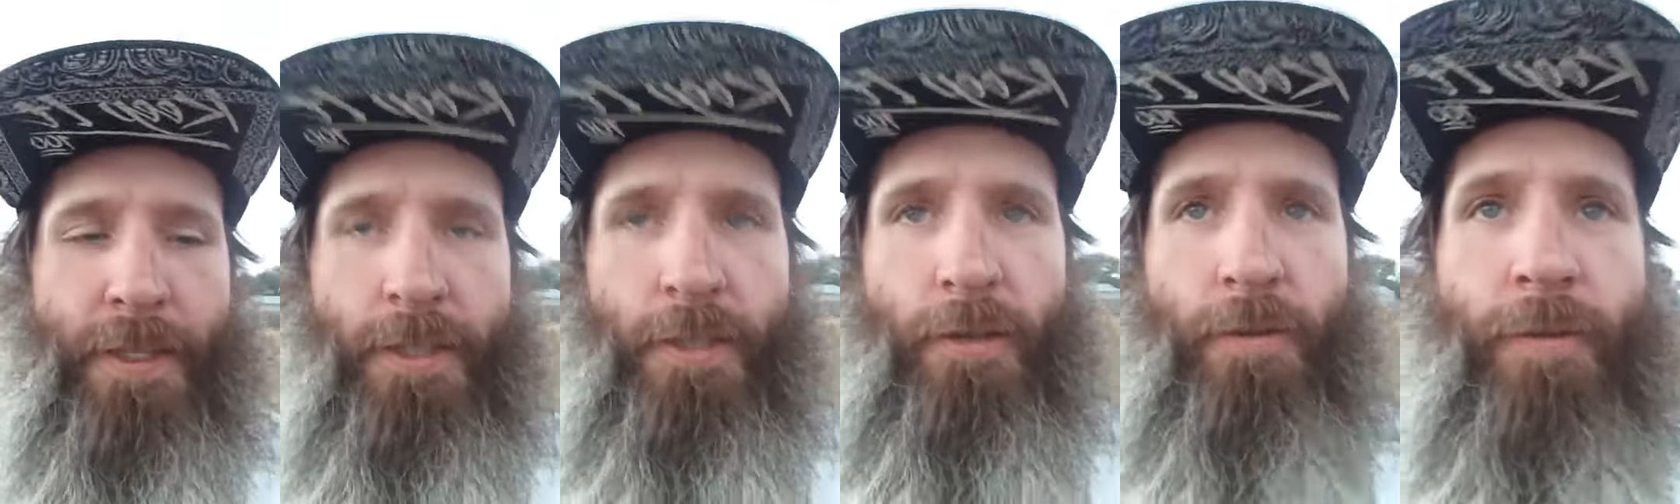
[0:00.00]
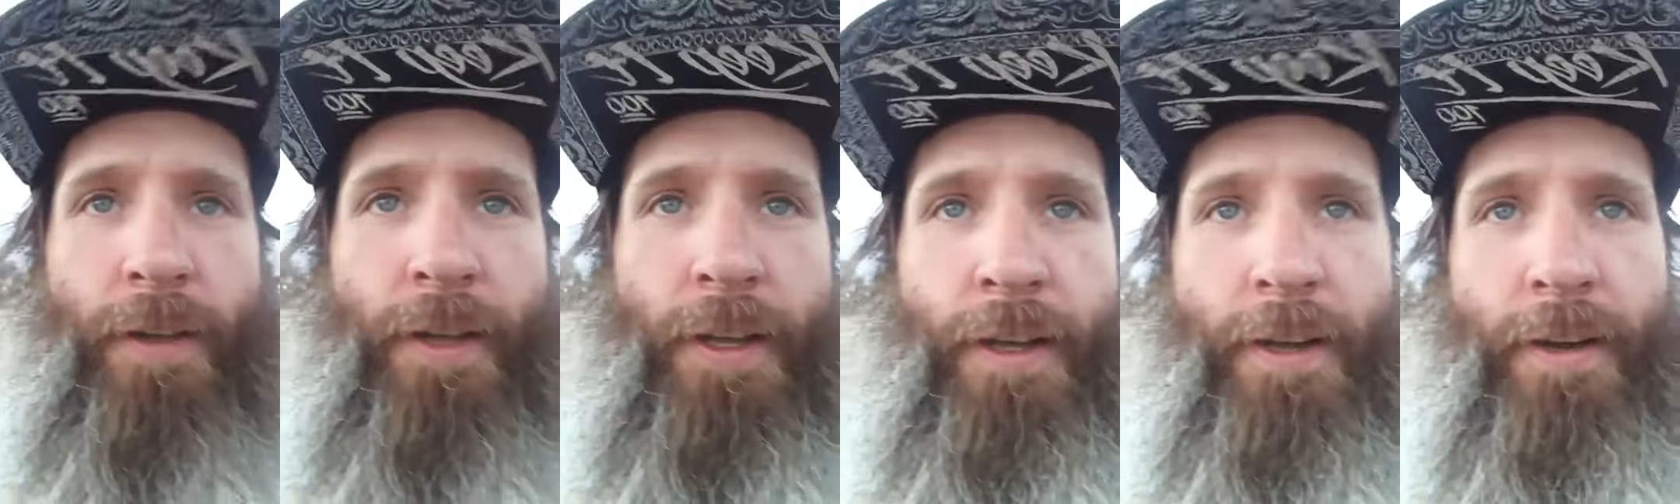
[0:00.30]
a
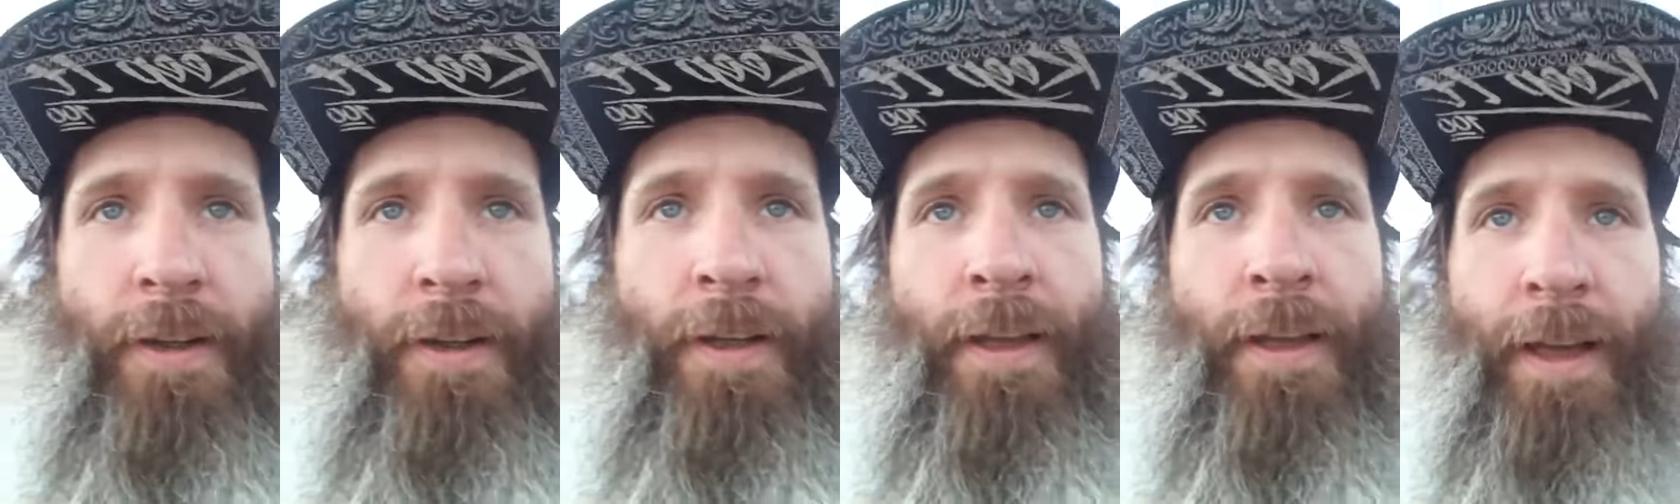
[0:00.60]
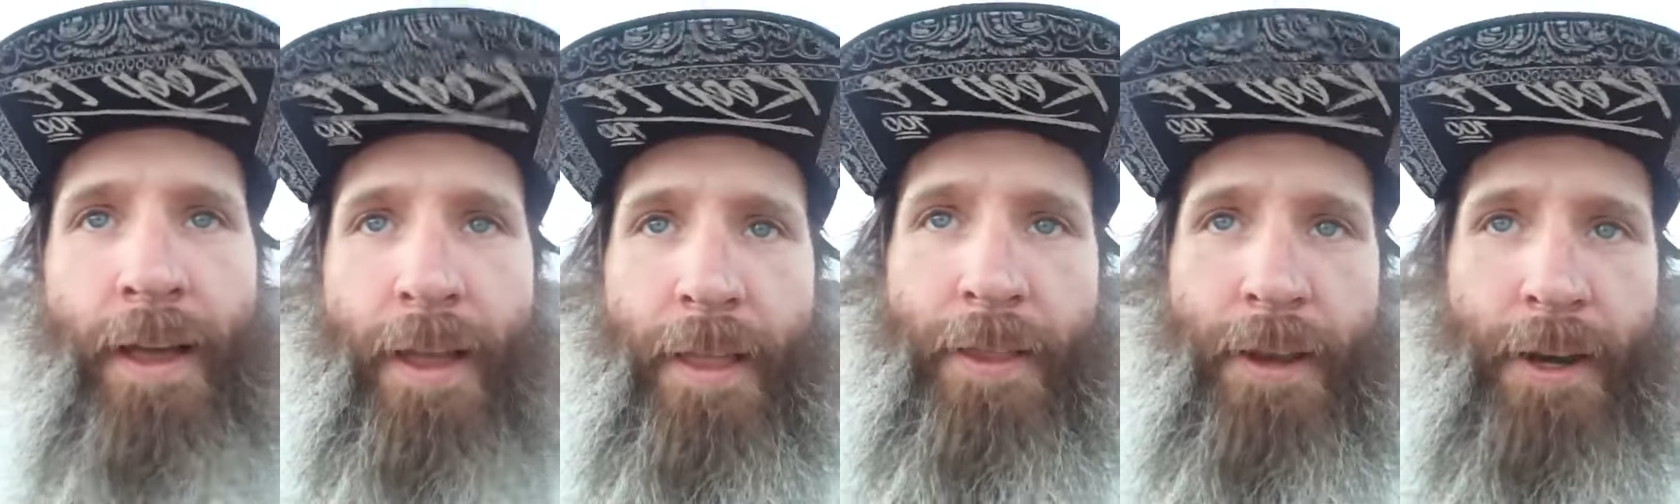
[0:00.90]
fit, and
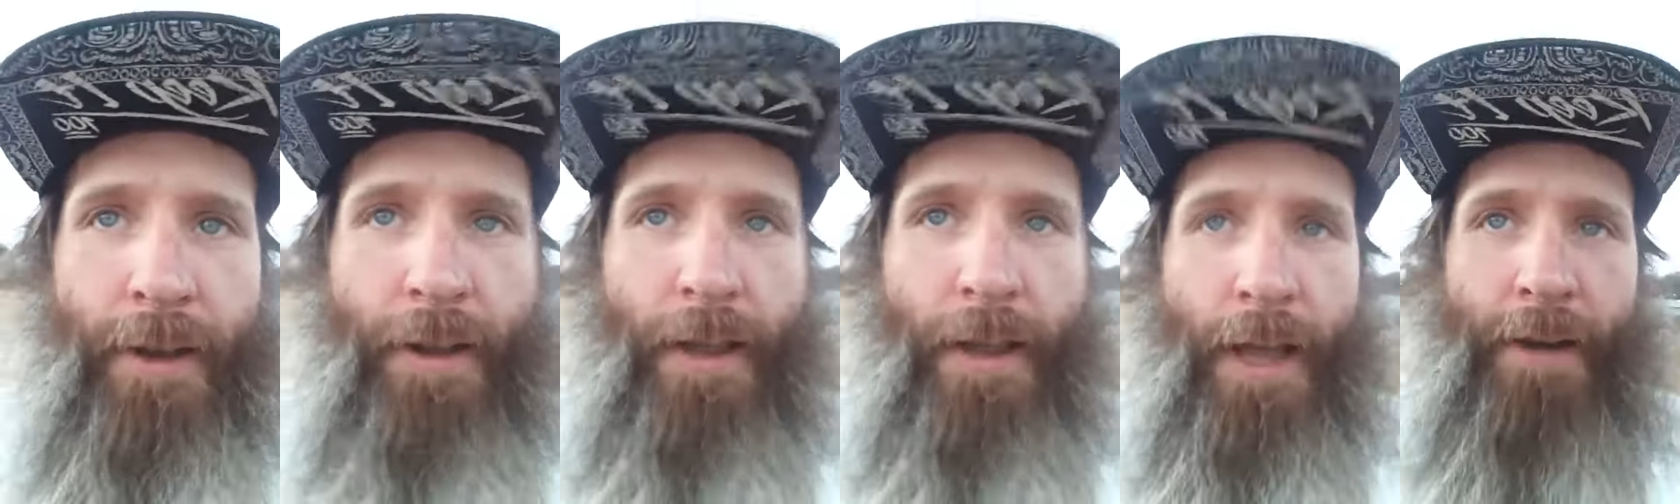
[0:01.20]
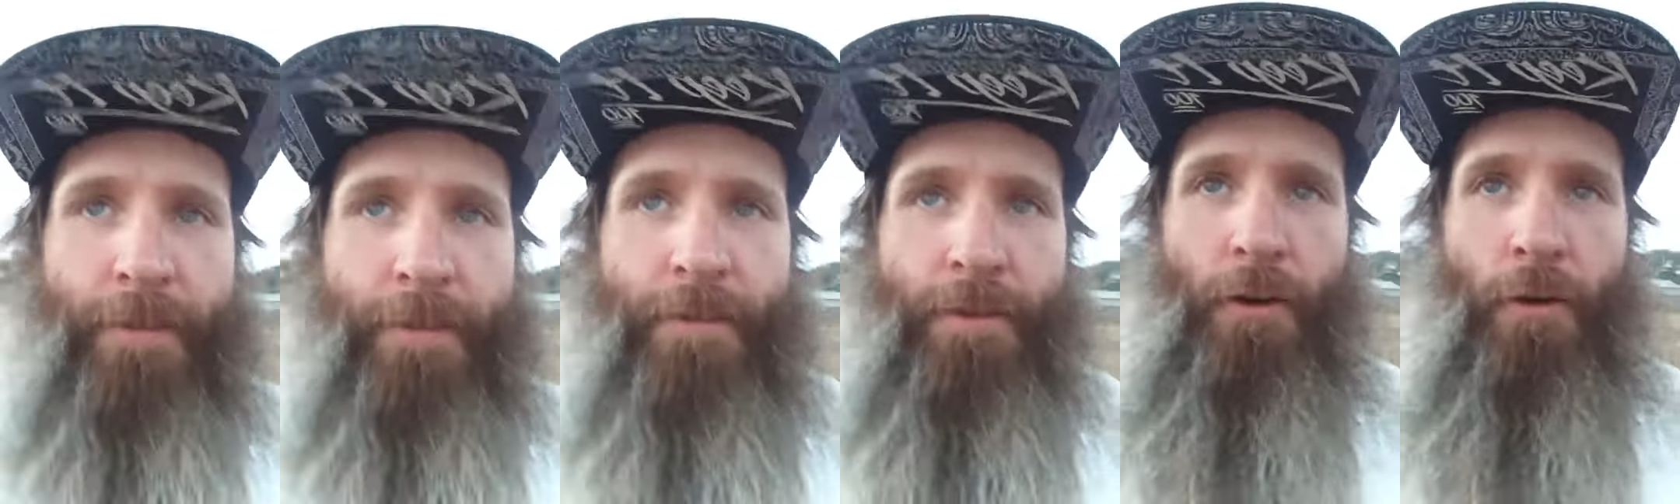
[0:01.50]
then it likes to
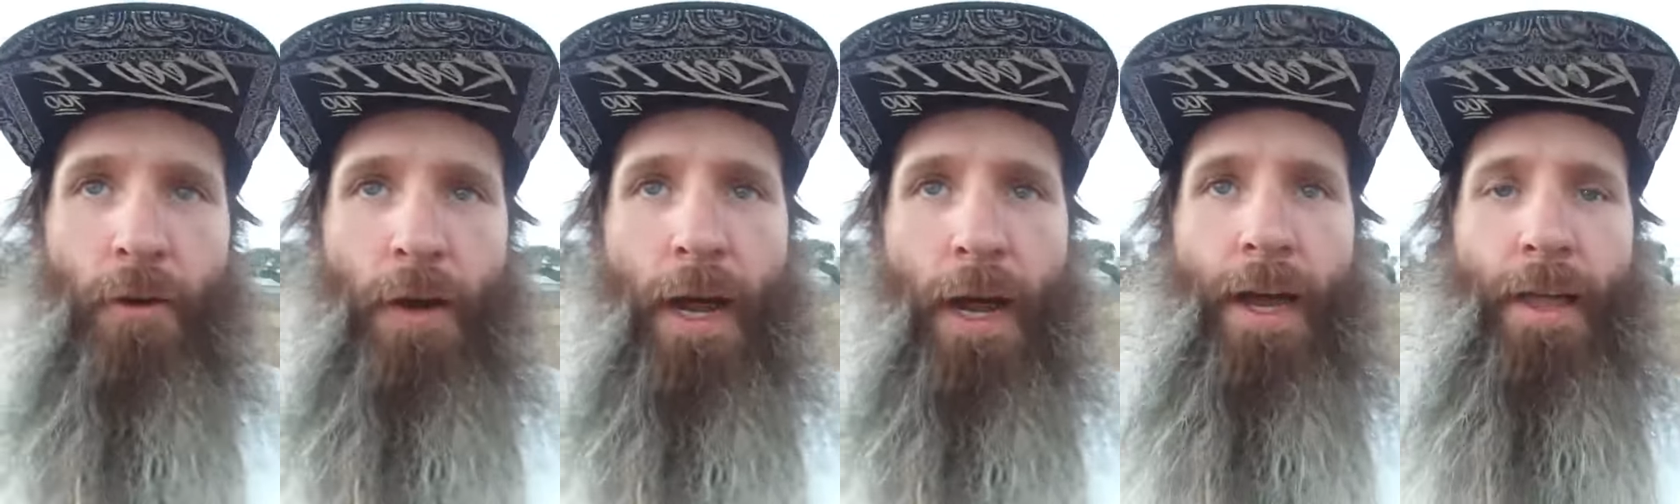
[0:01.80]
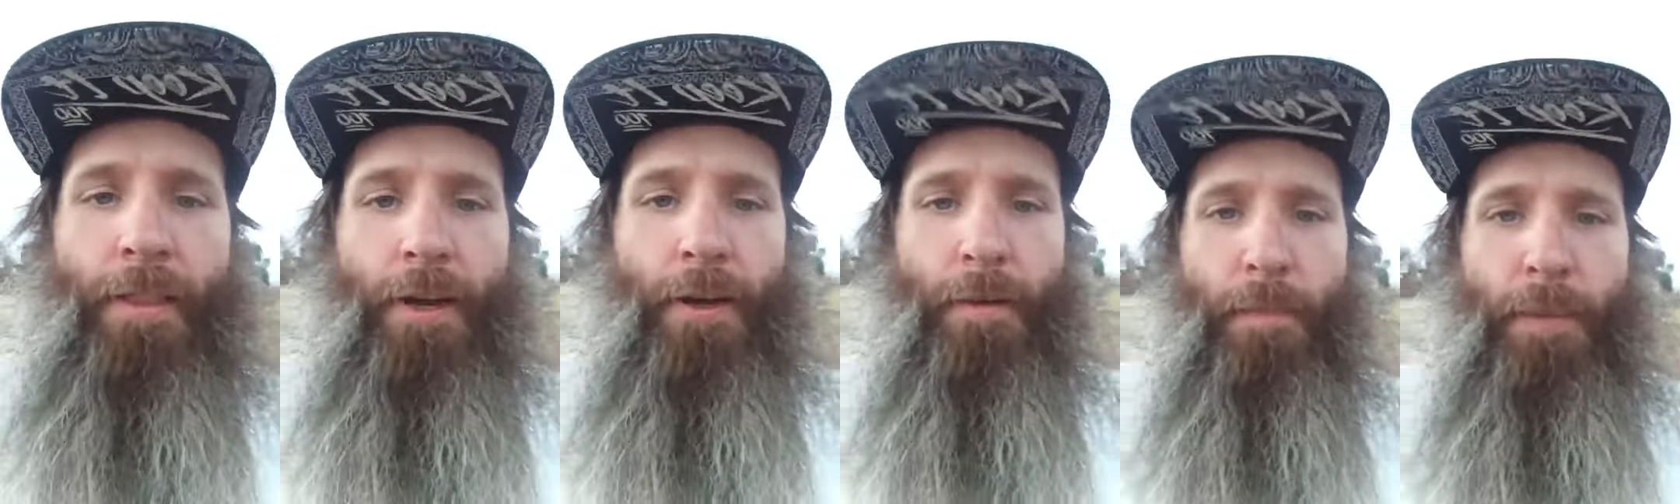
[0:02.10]
cry that
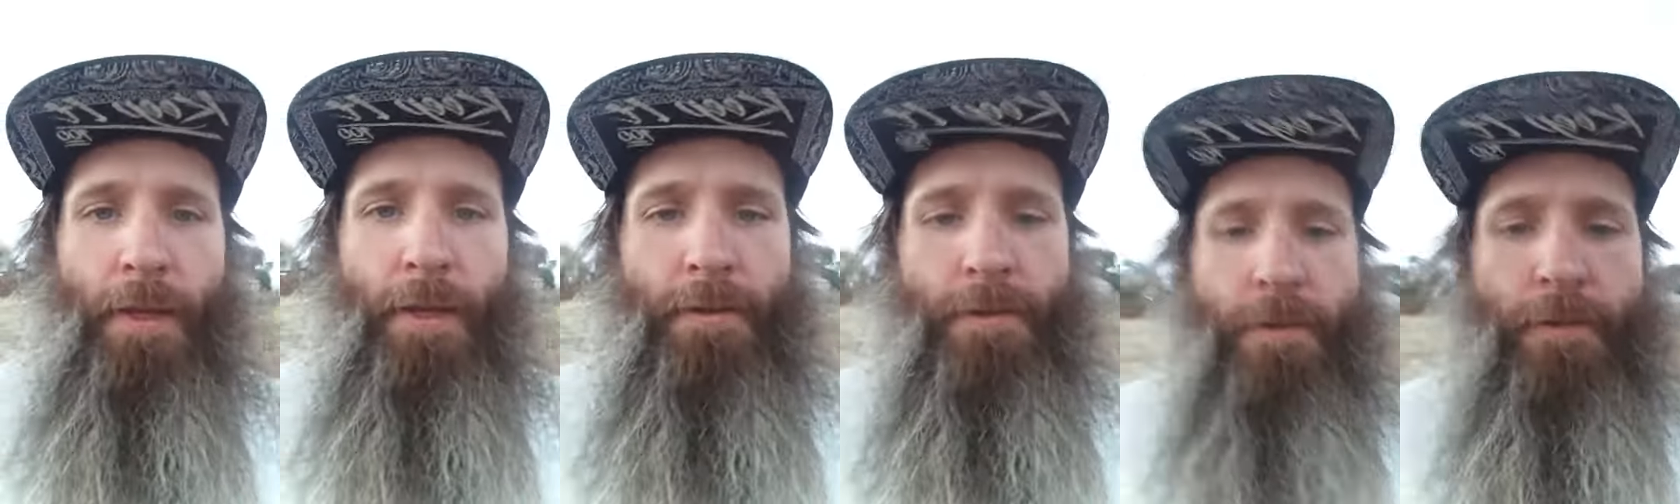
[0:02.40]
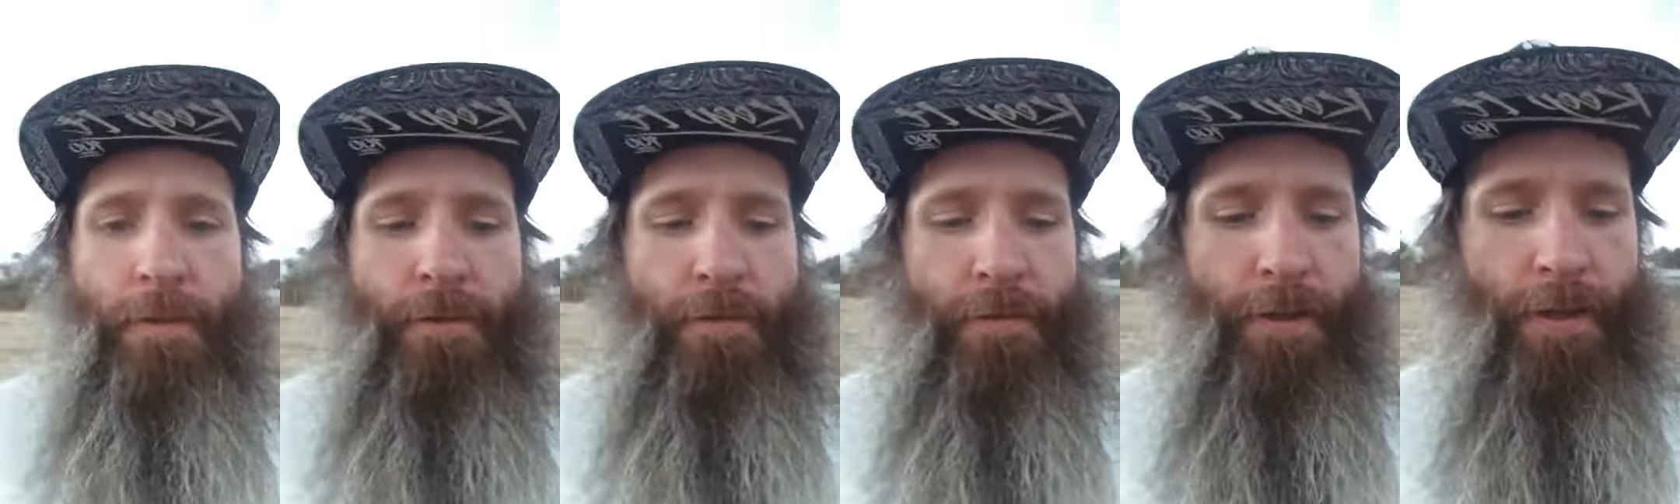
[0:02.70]
it pitched a
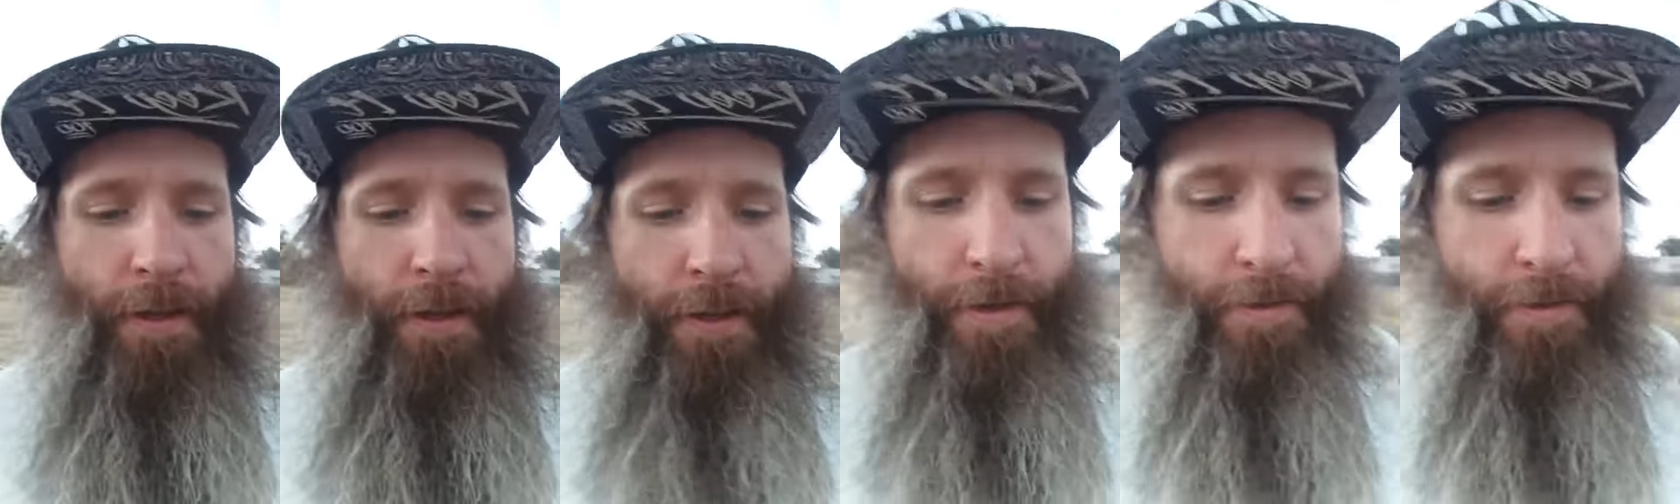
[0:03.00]
fit,